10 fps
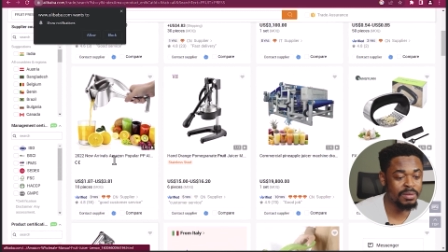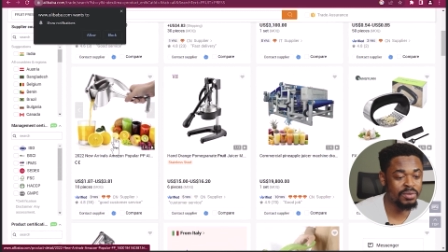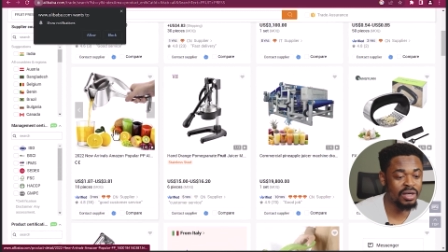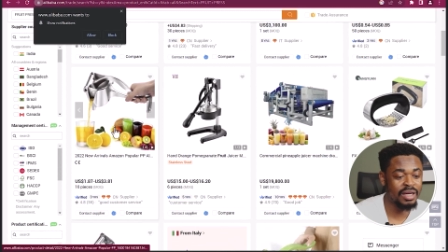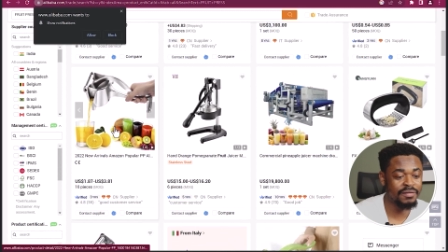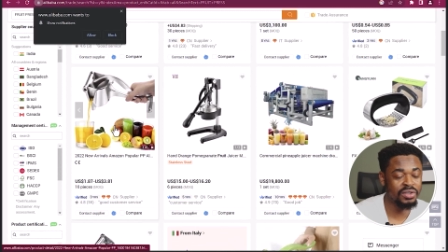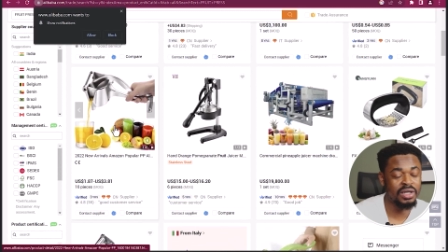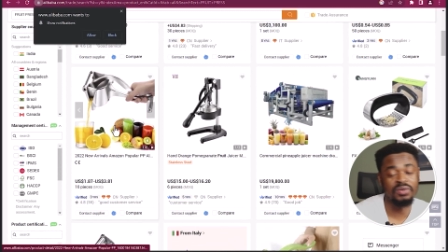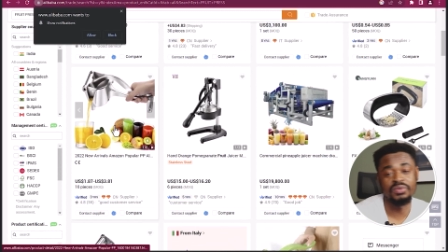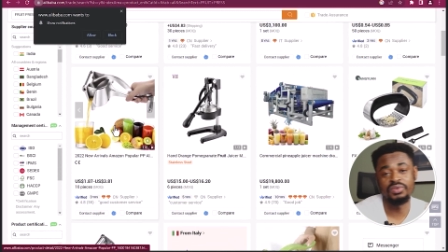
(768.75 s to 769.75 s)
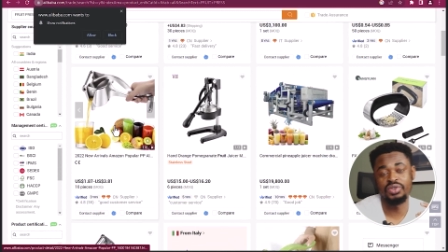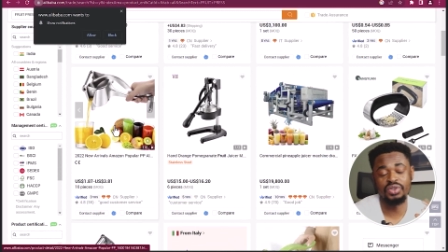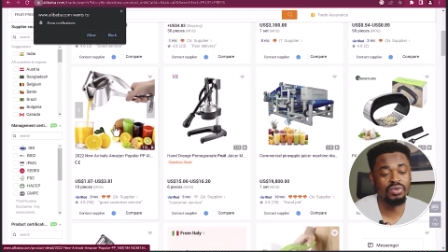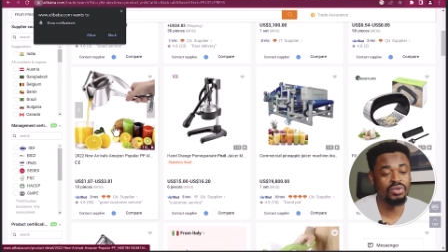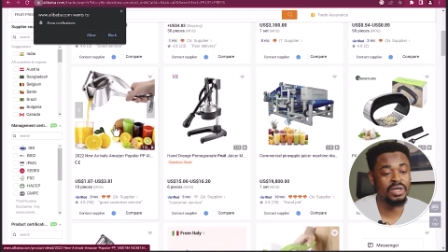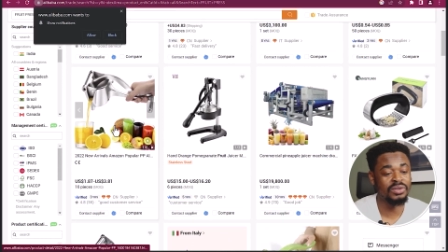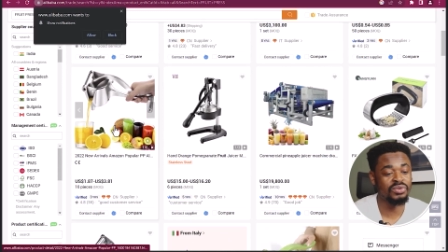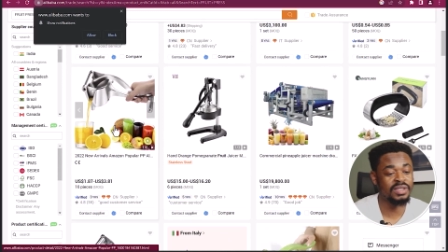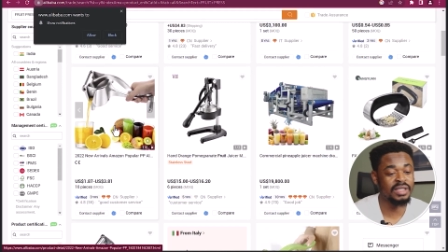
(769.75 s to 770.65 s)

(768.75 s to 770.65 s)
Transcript: Maybe another video, I'll show you how to